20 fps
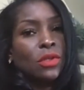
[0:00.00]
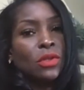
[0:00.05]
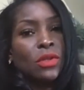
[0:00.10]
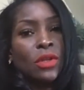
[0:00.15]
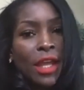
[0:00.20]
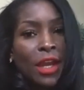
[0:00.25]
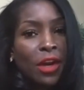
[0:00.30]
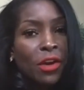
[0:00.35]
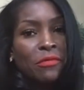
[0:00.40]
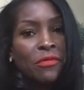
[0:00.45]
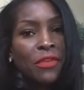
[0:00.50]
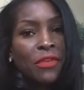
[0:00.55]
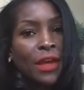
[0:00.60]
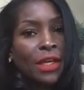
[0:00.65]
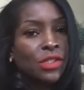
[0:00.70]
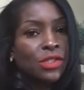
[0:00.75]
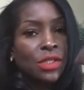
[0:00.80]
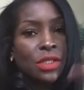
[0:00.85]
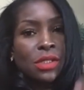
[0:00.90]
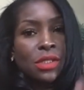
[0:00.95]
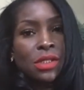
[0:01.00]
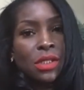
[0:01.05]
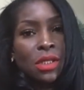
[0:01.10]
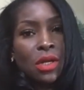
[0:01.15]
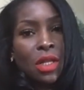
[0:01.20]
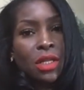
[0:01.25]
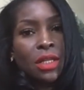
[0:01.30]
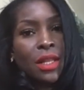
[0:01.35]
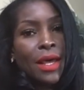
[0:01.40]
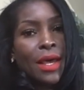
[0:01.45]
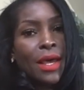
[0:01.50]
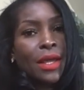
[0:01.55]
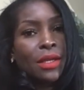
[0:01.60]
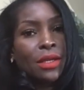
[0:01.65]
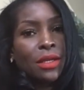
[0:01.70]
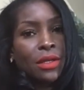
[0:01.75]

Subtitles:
The ear infections and all of that.